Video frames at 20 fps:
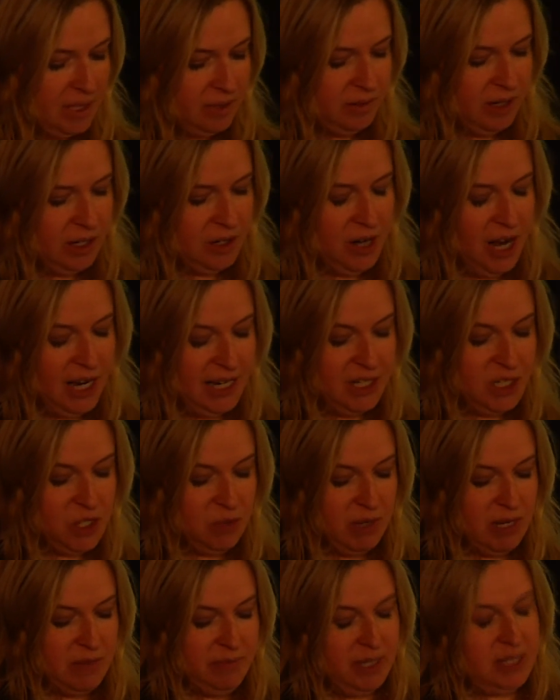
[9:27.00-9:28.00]
our
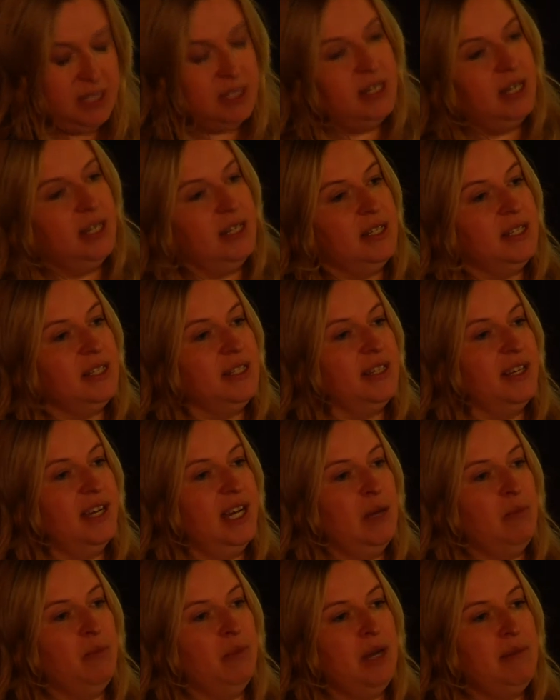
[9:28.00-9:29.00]
hideaway business,
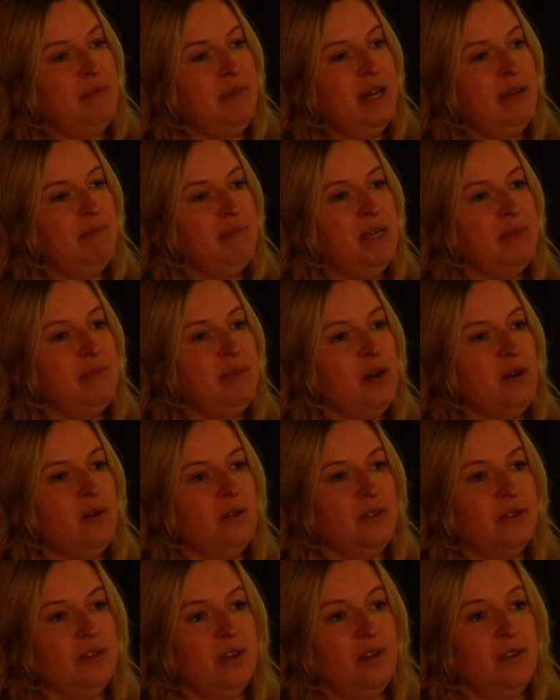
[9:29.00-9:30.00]
I met
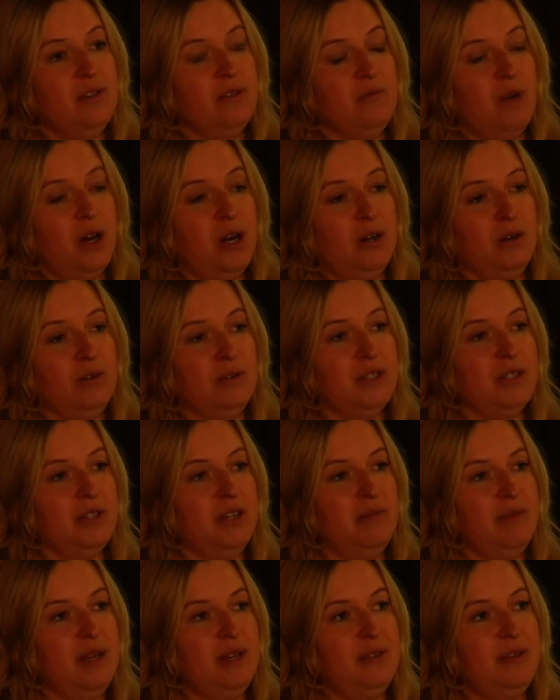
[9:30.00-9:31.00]
people throughout the world.
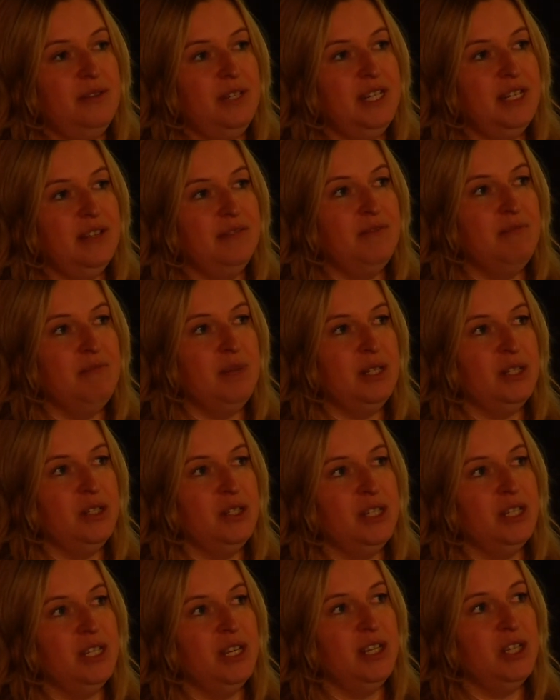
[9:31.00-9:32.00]
I met 3 different
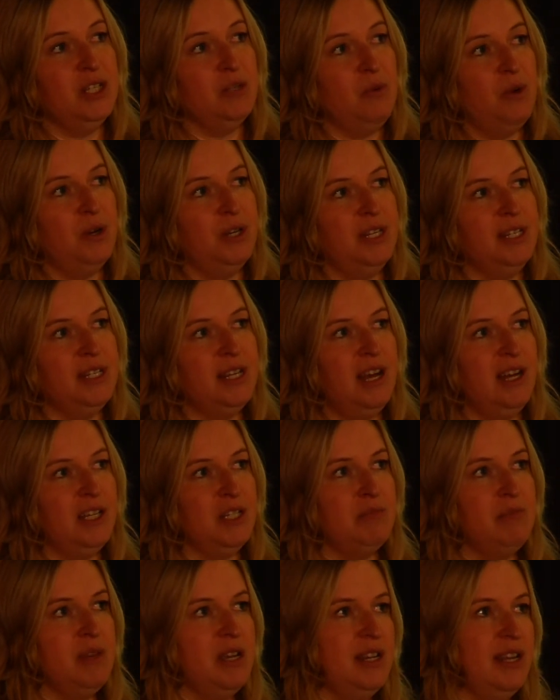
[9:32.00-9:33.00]
businesses, one in
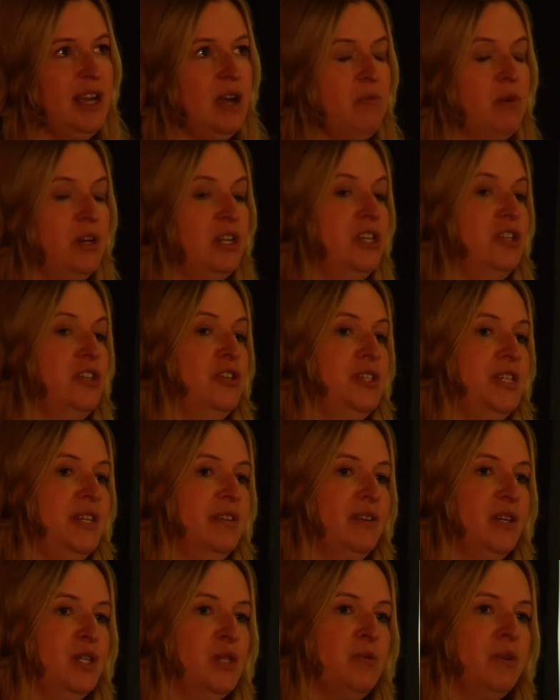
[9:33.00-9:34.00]
Tasmania, one in New
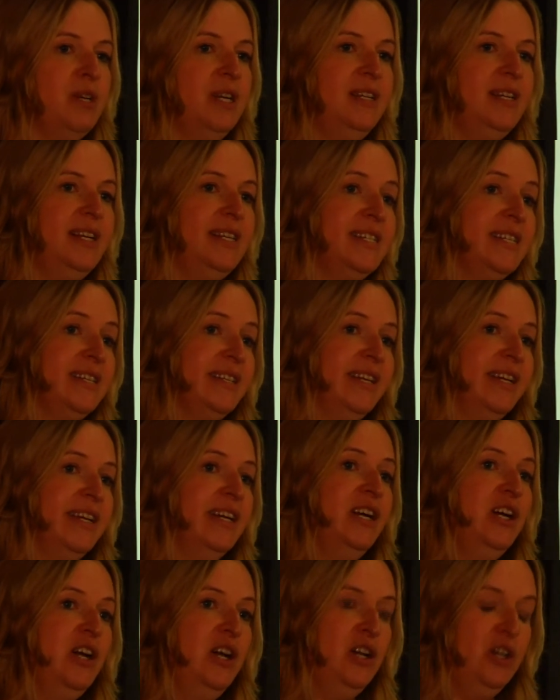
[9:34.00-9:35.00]
Zealand, one in
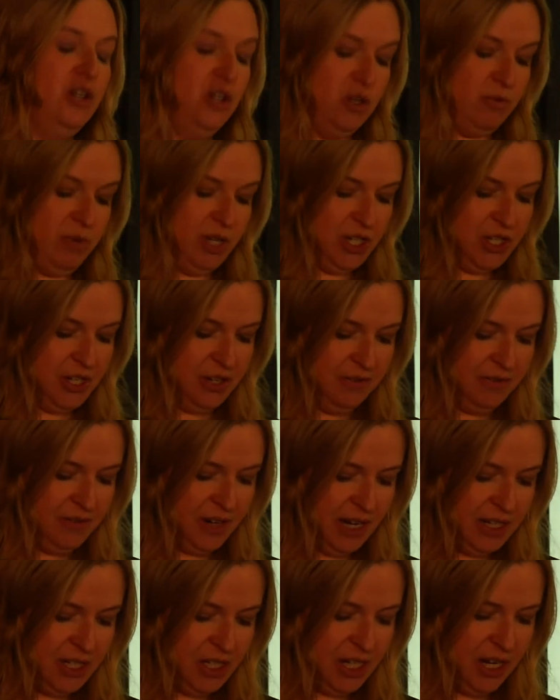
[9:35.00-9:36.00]
Italy, who wish to
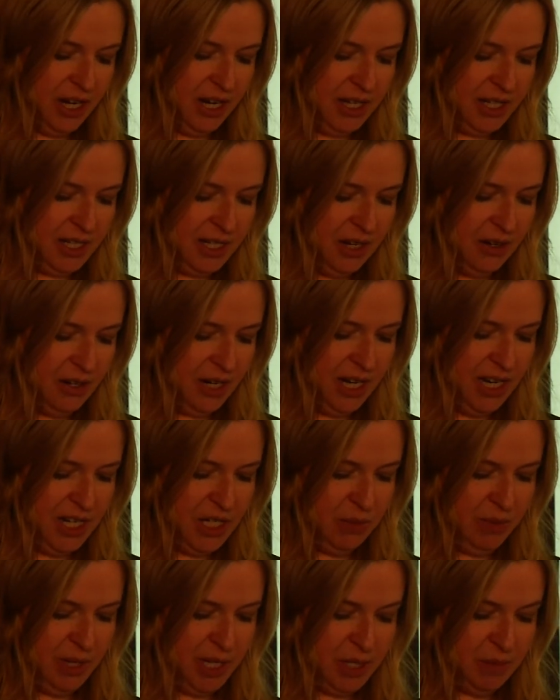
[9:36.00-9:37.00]
franchise our
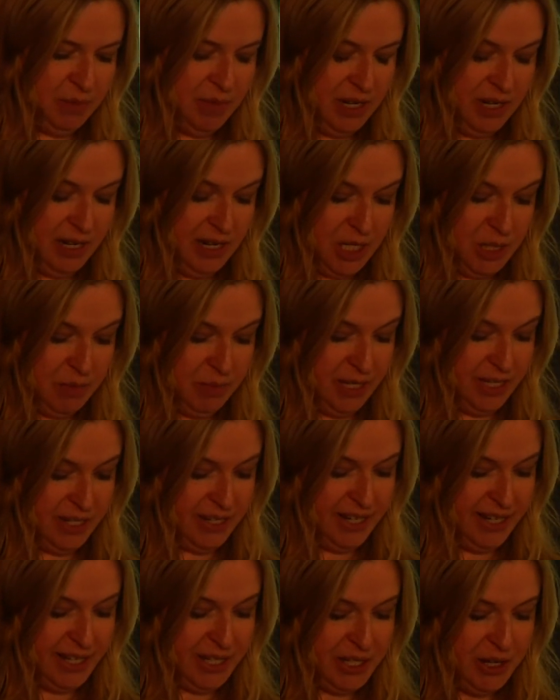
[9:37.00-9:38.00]
hideaway experience
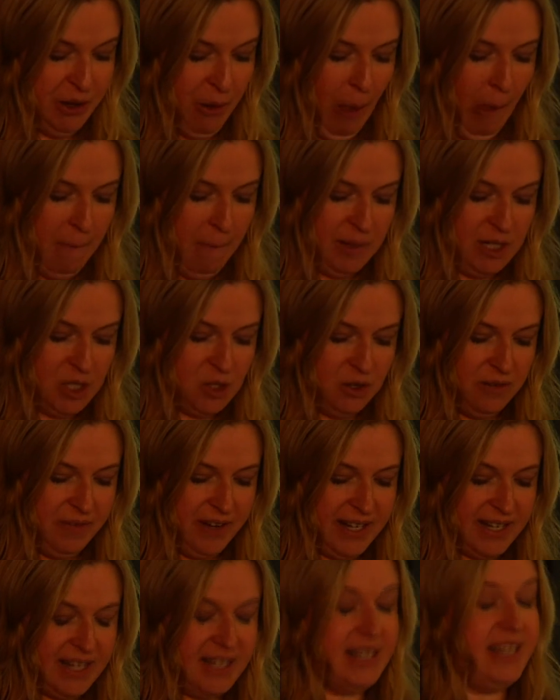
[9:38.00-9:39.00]
business. So if
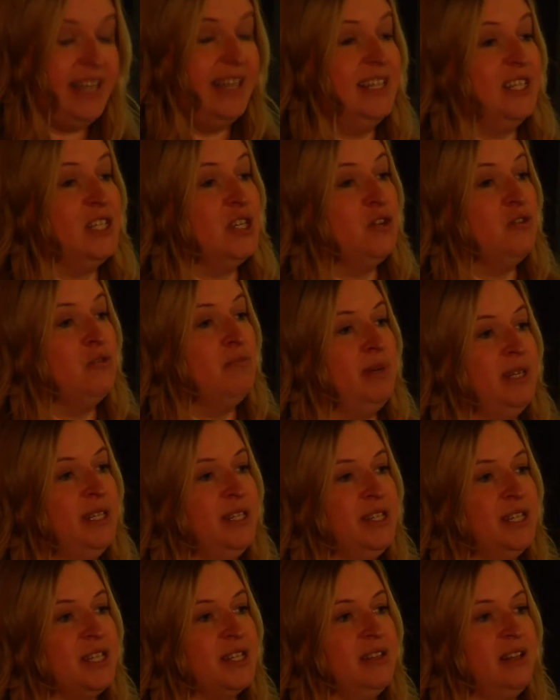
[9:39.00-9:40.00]
I could get to go
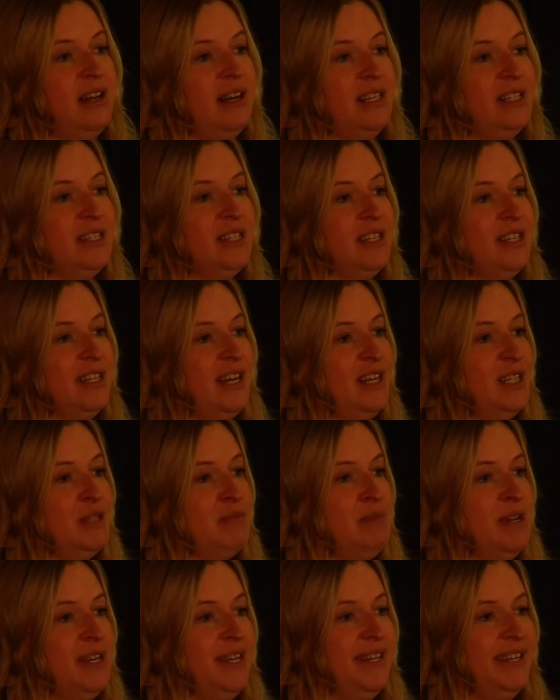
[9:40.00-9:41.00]
business class to
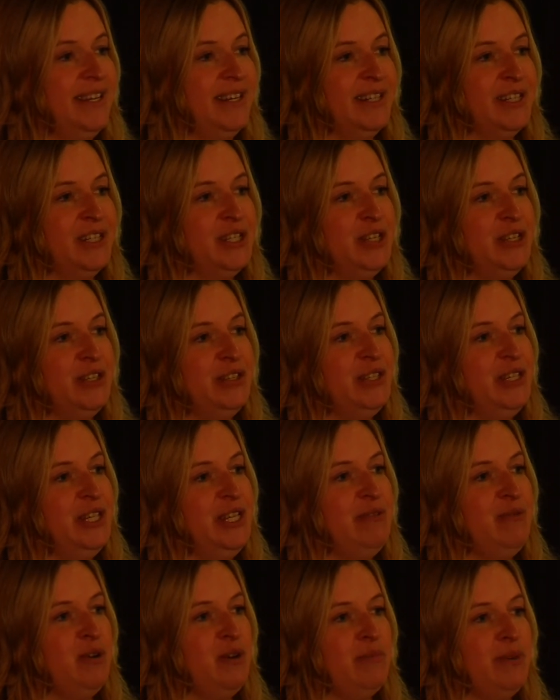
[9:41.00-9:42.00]
Tasmania to
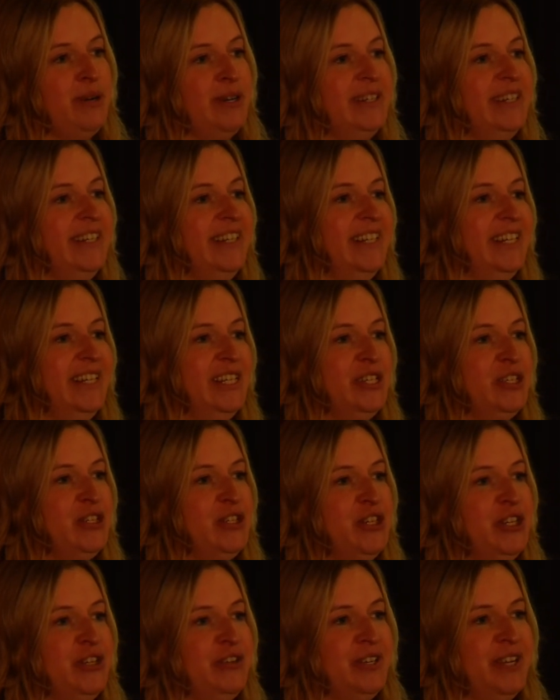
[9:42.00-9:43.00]
see what my
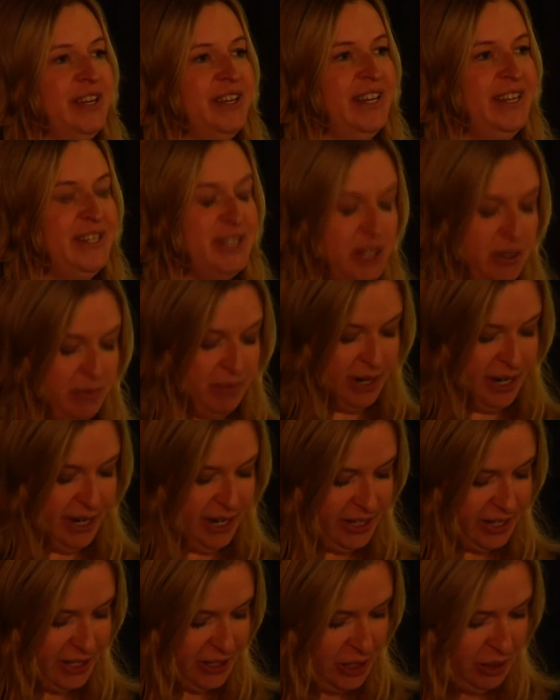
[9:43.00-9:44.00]
Australian
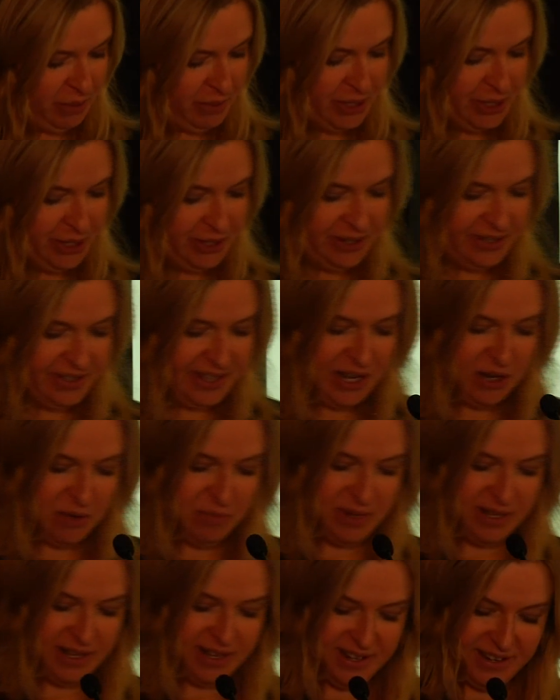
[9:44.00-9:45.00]
enterprise is up to, that would
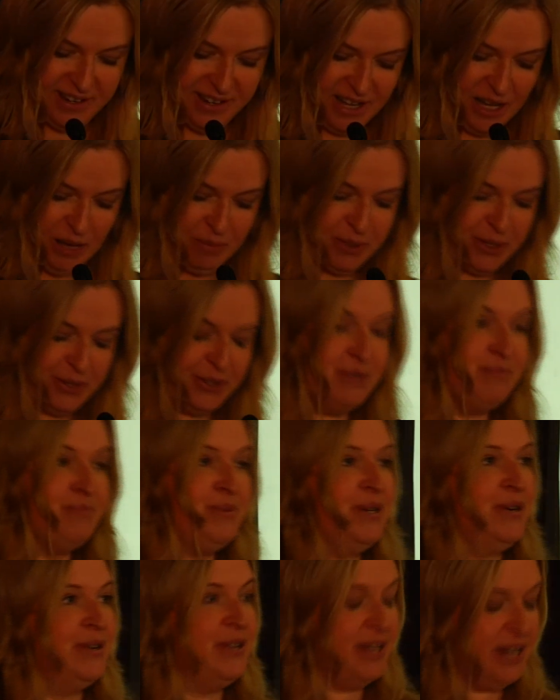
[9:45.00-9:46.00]
be an absolutely
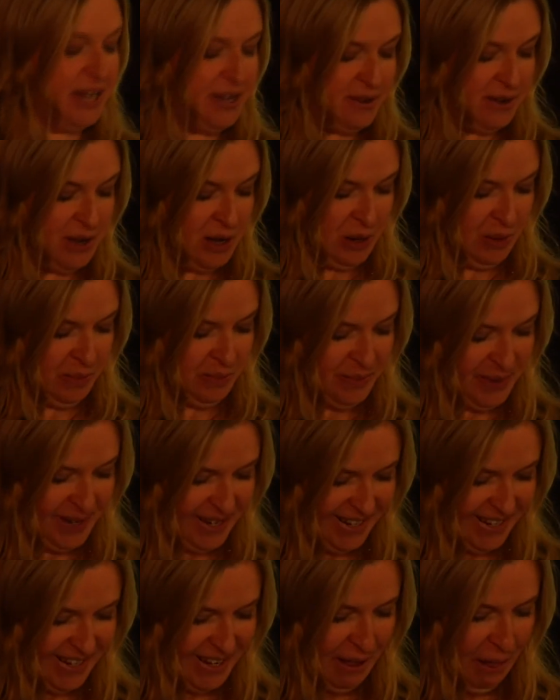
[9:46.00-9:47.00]
brilliant outcome.
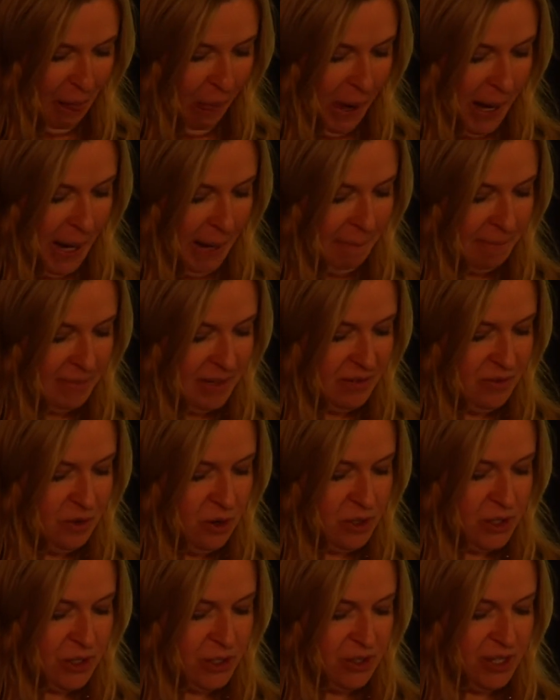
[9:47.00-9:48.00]
I've
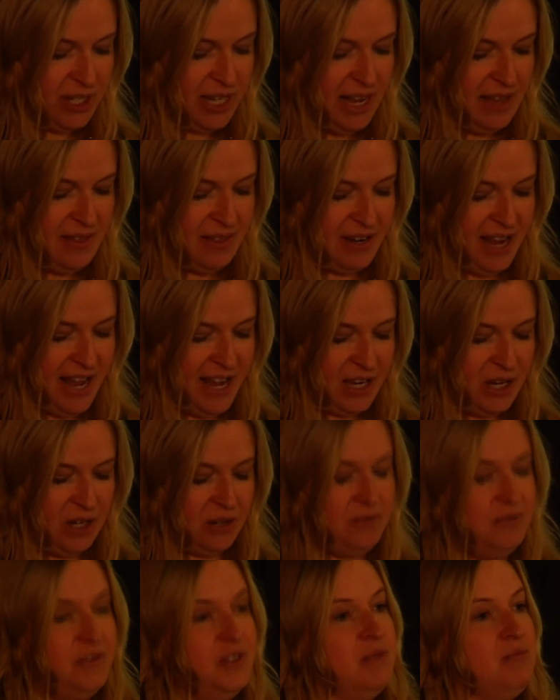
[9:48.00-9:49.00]
also set the
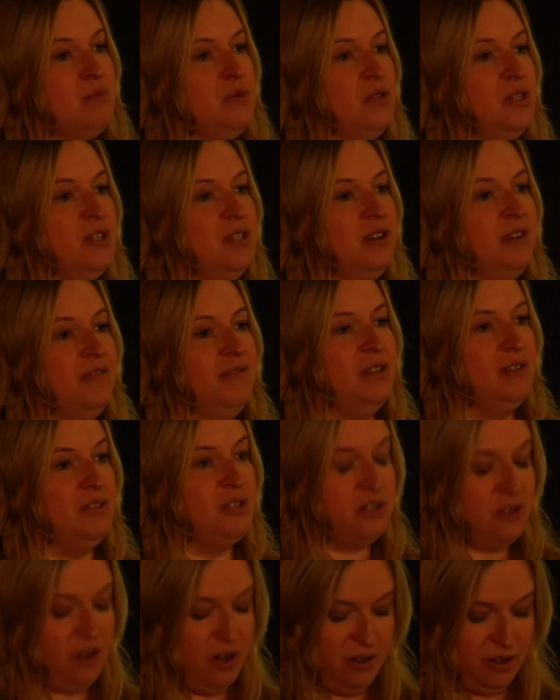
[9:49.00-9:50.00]
record for the most Nuffield
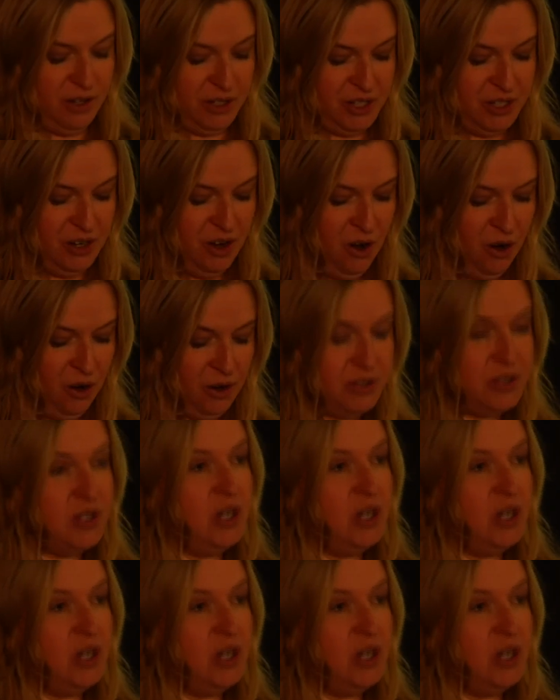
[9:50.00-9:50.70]
scholars in a hot